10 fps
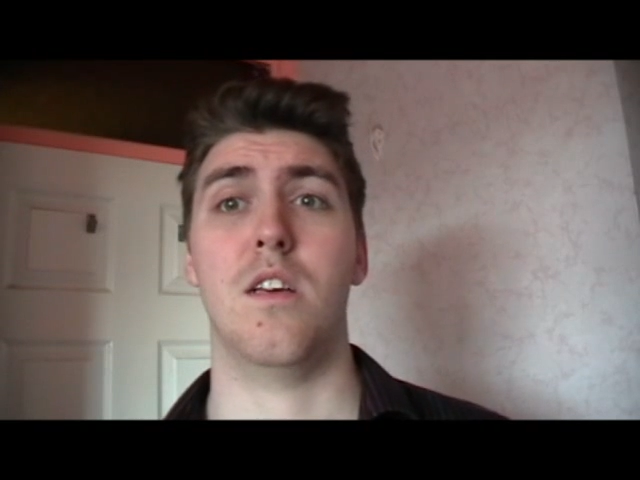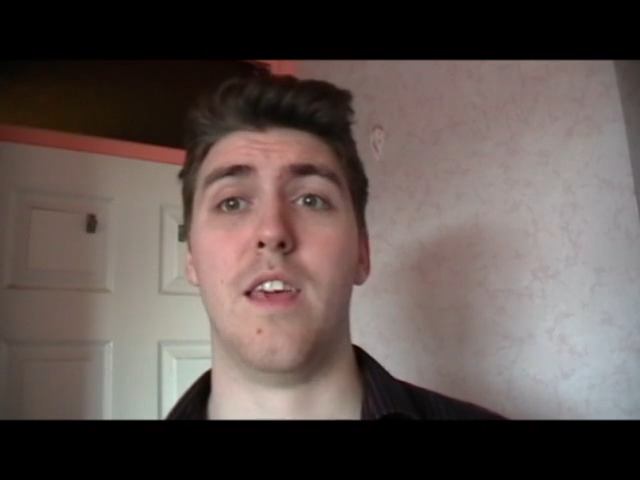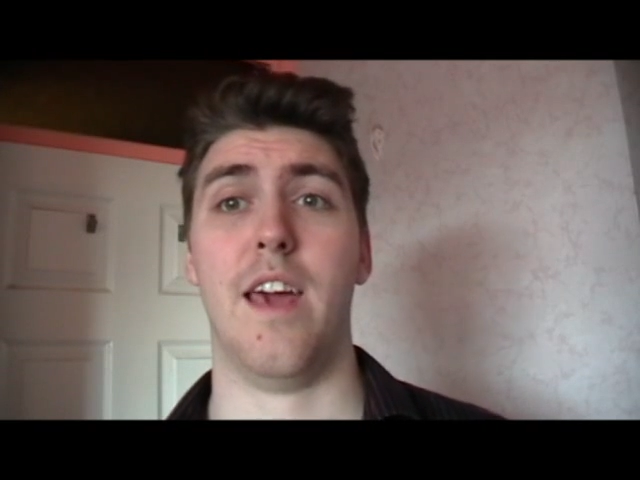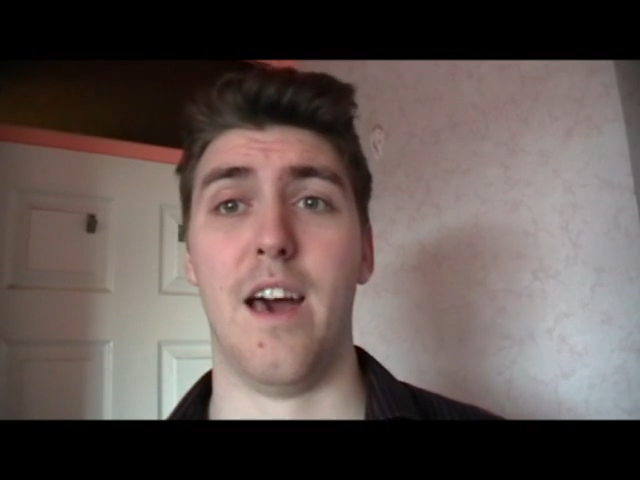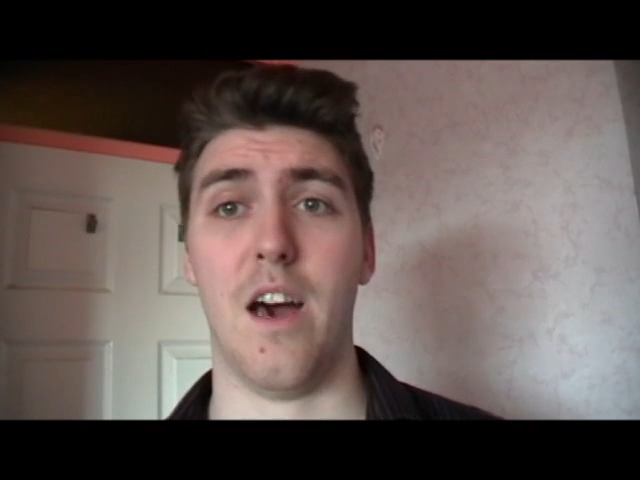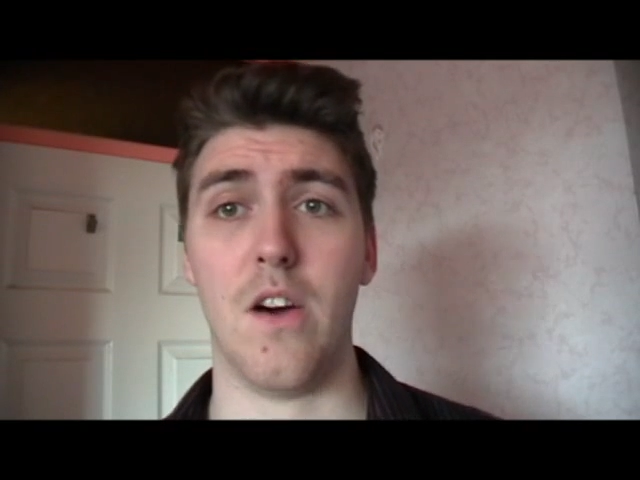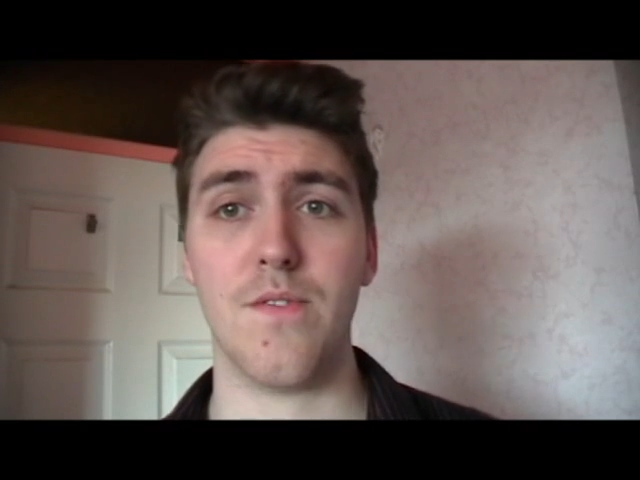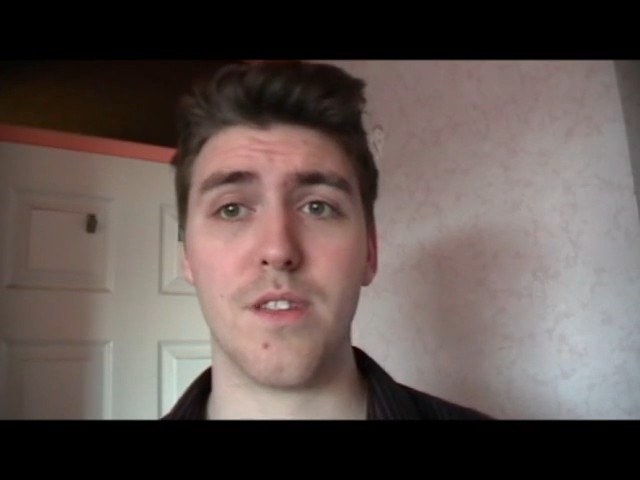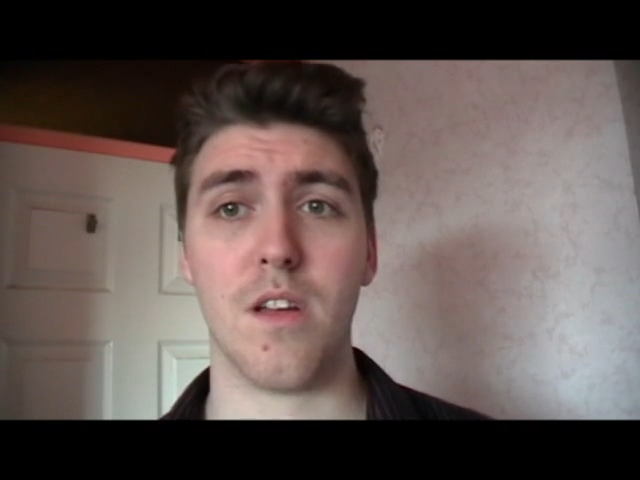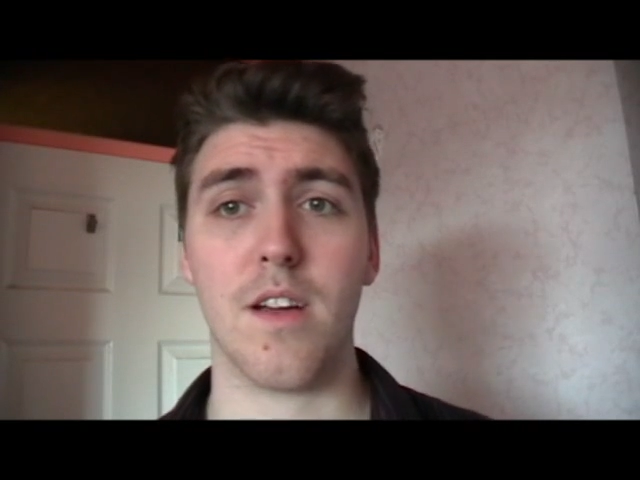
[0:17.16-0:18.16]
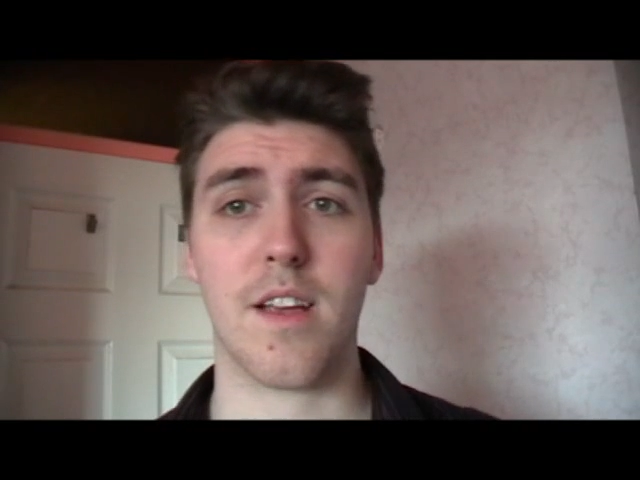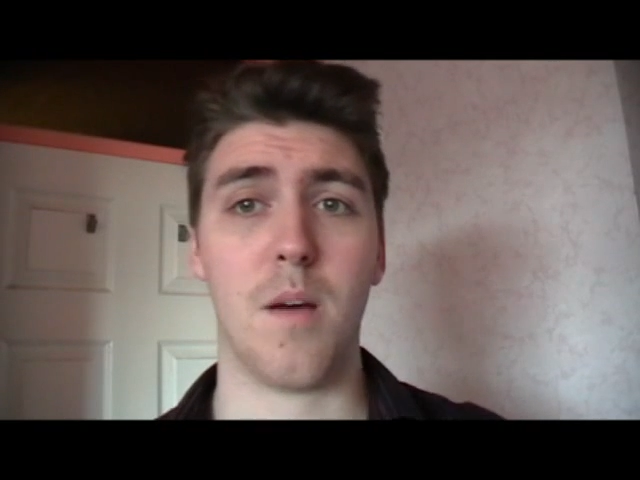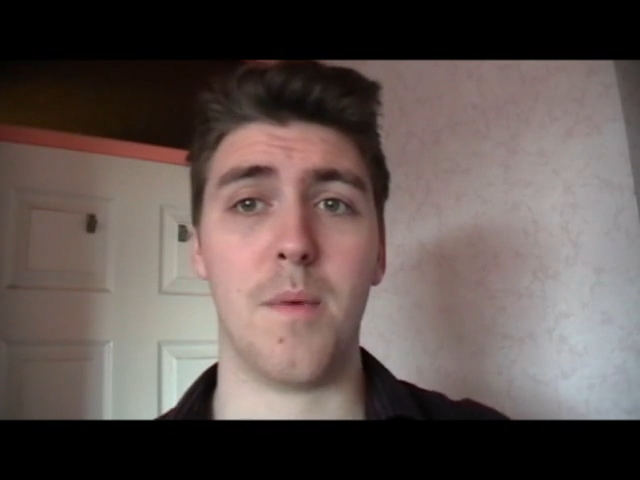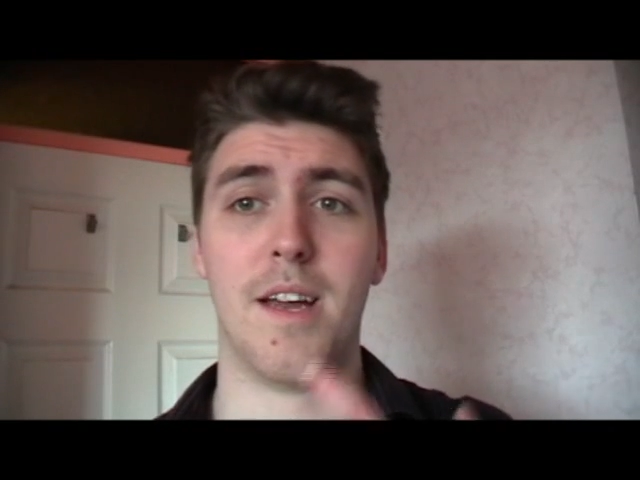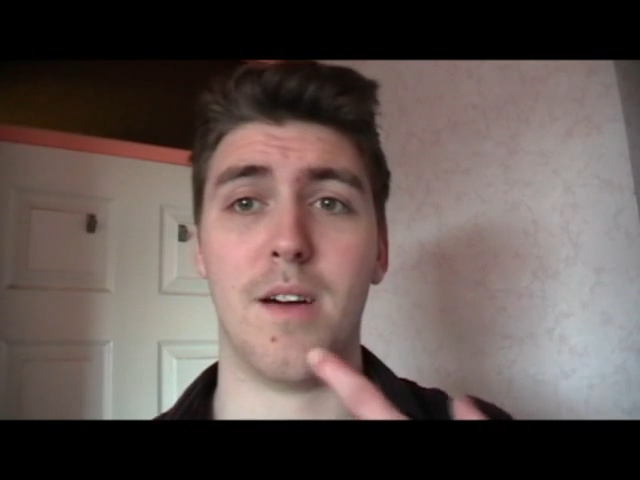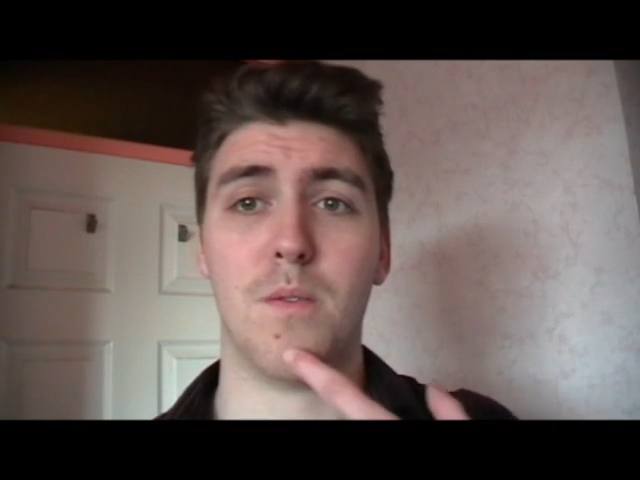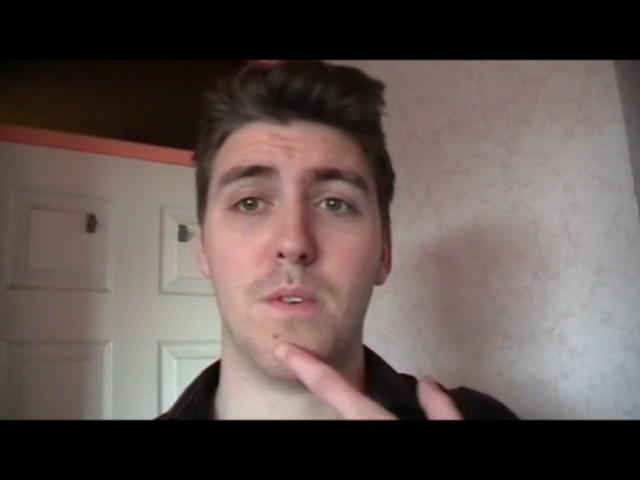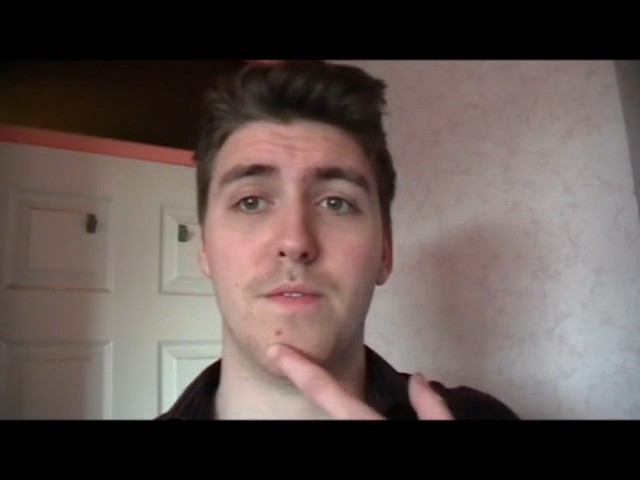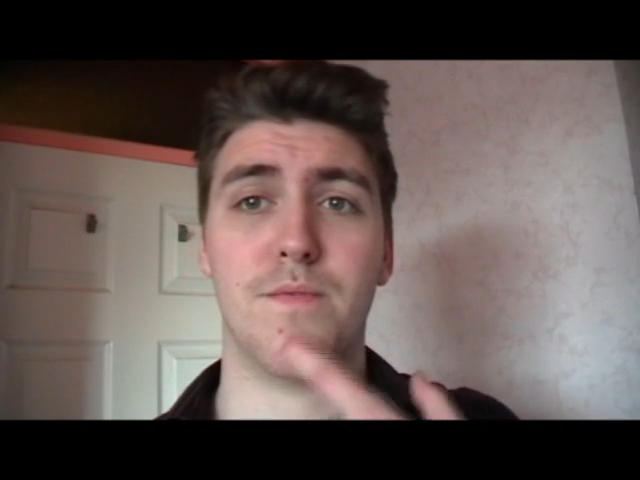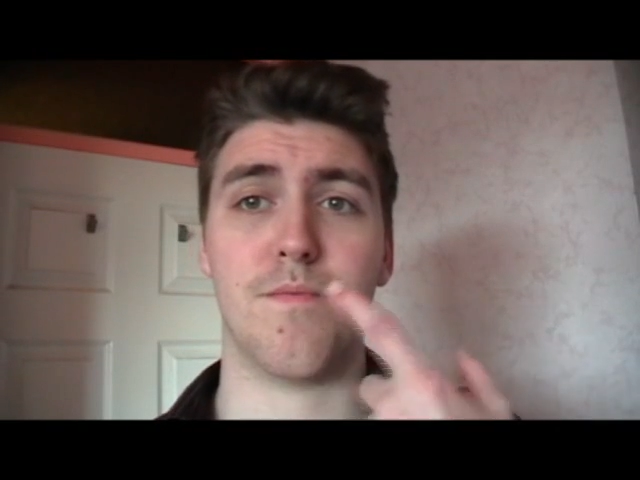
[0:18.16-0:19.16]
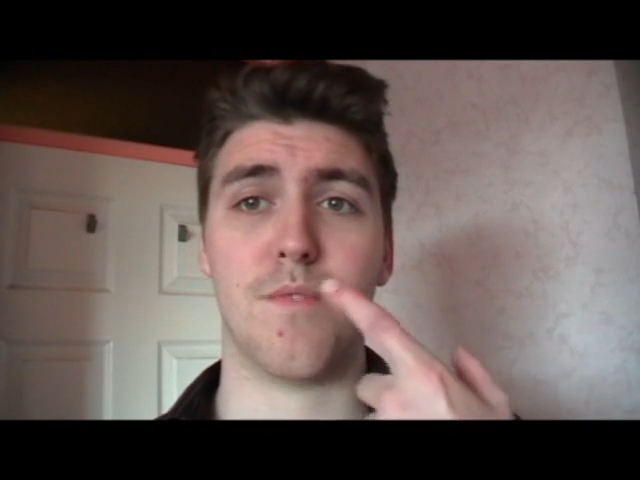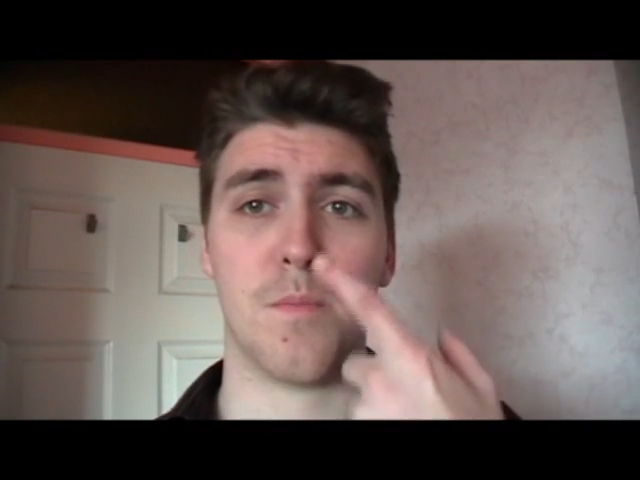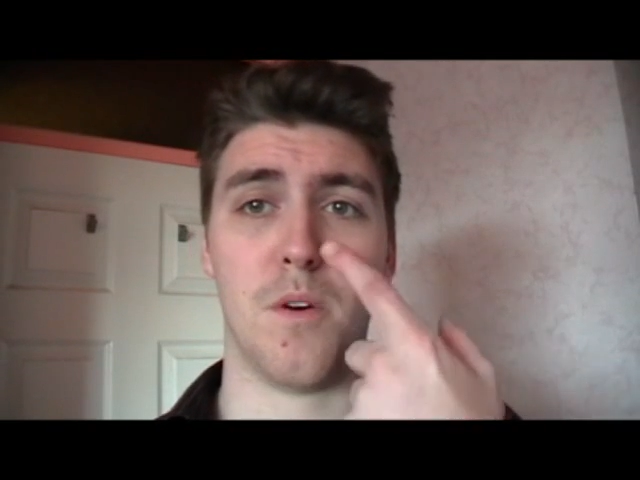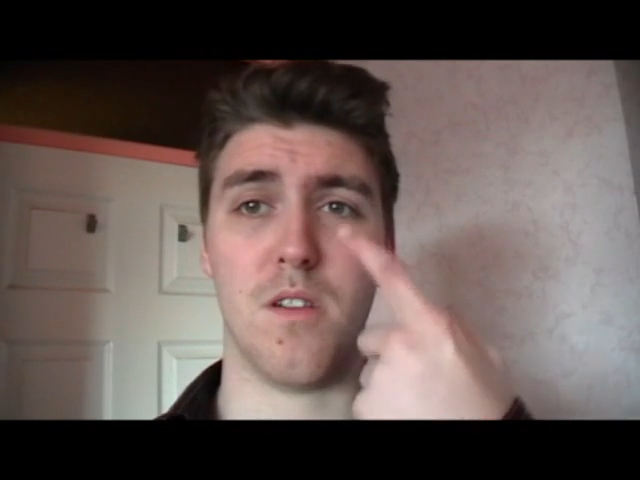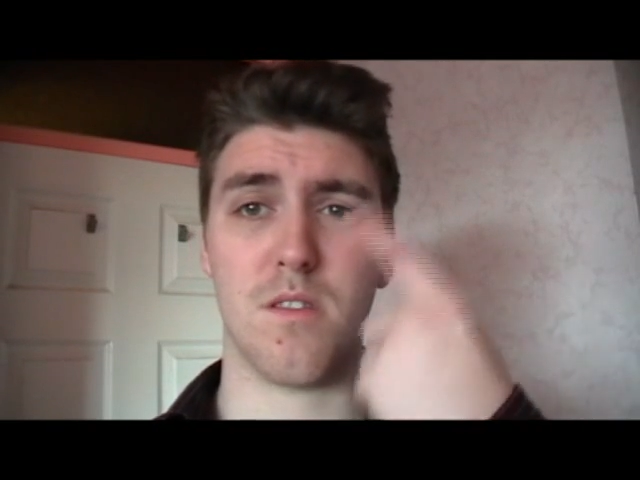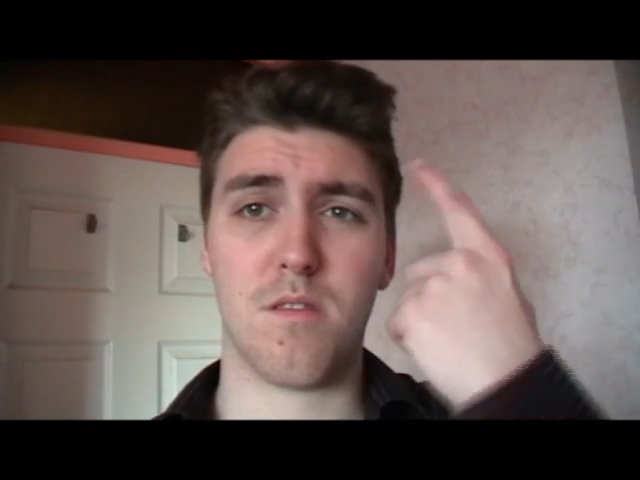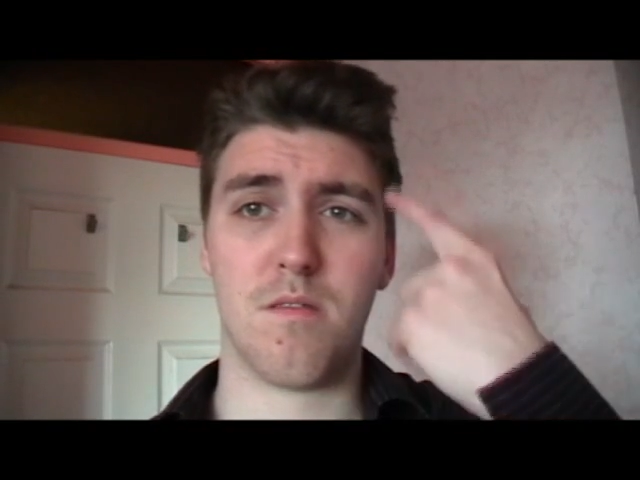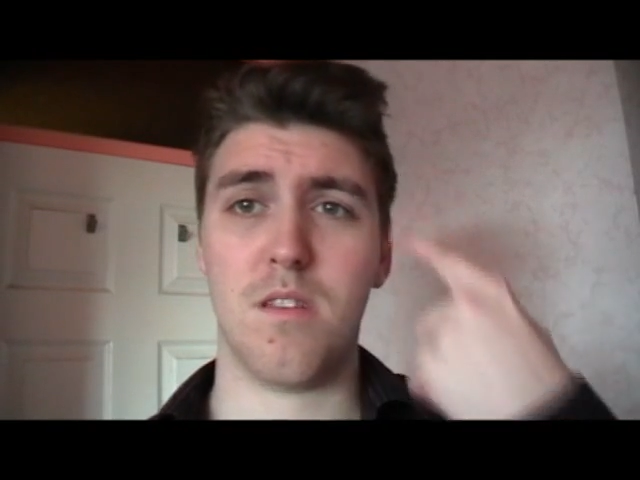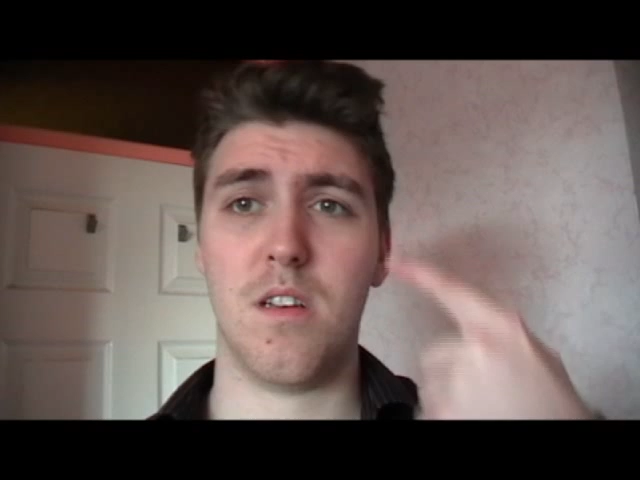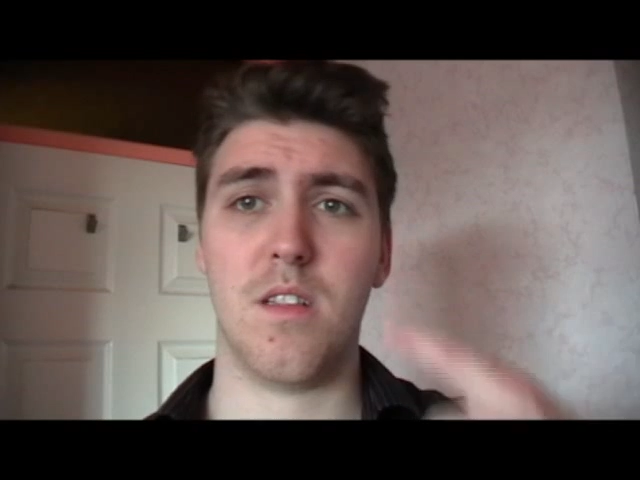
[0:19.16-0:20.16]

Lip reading: Yeah, I've started coming out with spots.